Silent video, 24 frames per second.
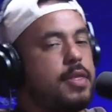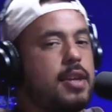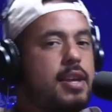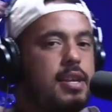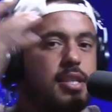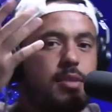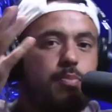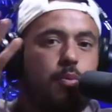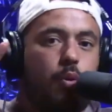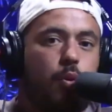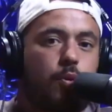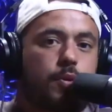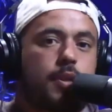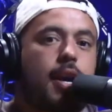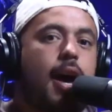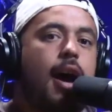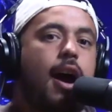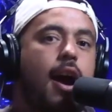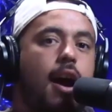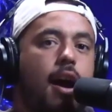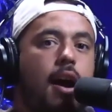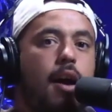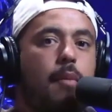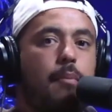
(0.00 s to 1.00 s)
I think sports
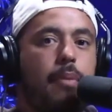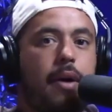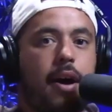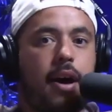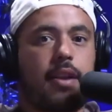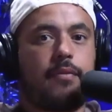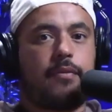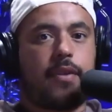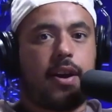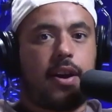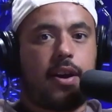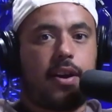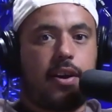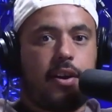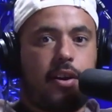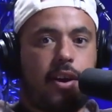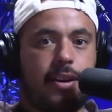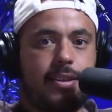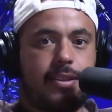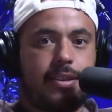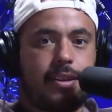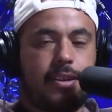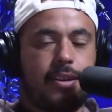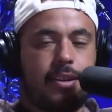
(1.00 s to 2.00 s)
are a part of our
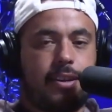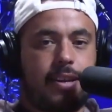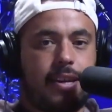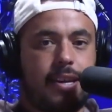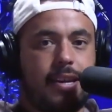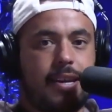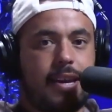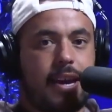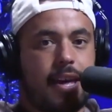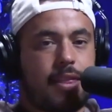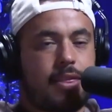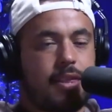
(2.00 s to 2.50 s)
identity.